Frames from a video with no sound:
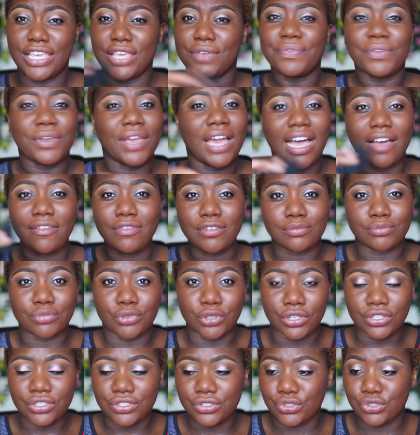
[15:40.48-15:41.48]
If you have a
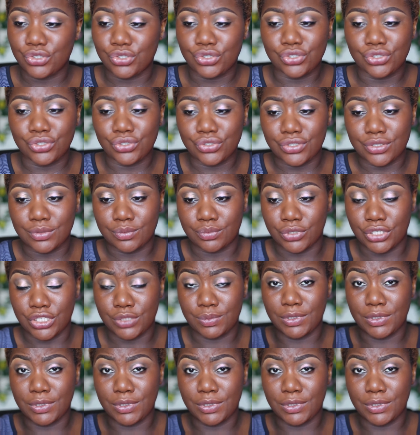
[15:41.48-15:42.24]
brush, you should use a brush,